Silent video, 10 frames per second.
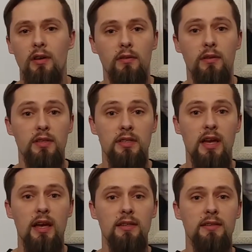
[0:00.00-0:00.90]
the
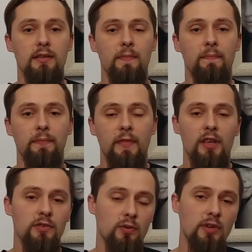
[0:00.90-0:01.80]
size.
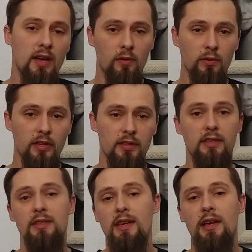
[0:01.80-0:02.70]
So not only is the
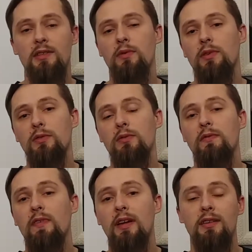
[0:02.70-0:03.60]
size going to
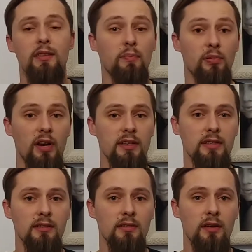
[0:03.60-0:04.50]
affect the
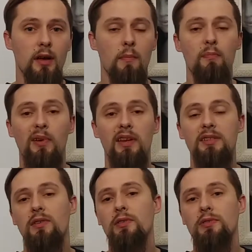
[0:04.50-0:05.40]
price, but
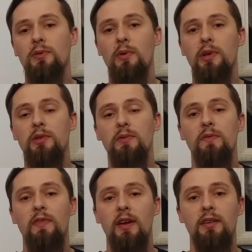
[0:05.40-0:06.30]
it's also going to
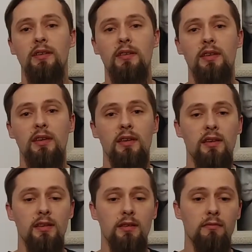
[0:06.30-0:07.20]
affect
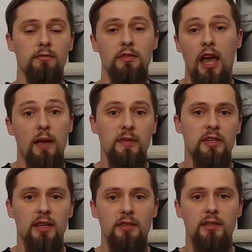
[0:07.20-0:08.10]
the time it
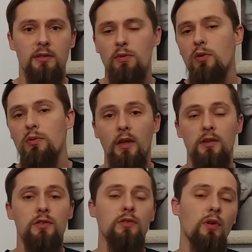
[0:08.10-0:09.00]
takes to smoke.
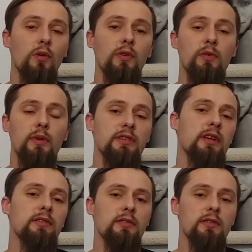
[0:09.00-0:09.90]
So you must
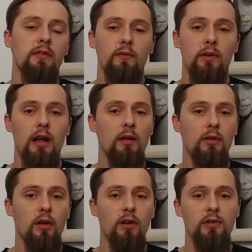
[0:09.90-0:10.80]
ask yourself, well, how
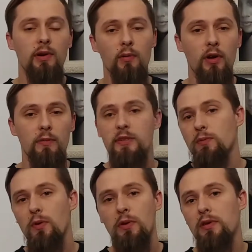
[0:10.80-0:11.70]
long do I want to be
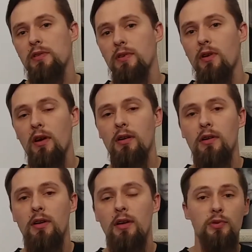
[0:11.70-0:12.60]
smoking a cigar?
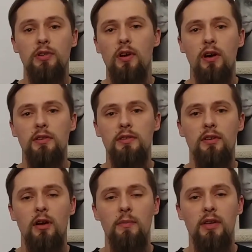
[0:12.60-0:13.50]
Cigars
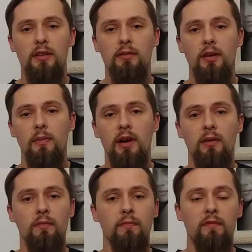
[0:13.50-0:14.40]
come in
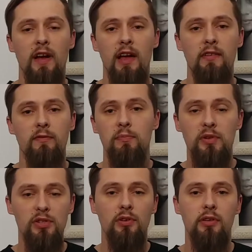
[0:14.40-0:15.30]
about 5
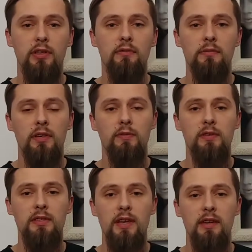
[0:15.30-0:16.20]
bajillion
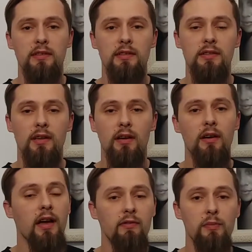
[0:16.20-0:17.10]
different sizes.
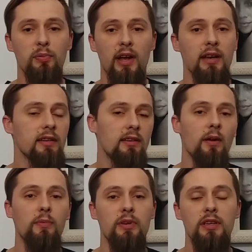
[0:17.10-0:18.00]
Every brand and
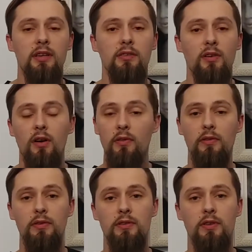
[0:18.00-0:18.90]
company can call
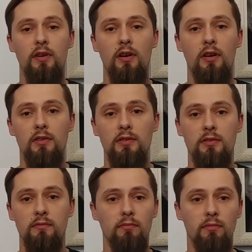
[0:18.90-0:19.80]
their
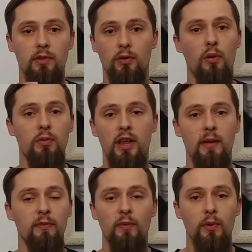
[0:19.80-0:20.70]
cigars their own
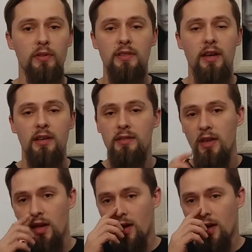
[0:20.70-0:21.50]
name for a size.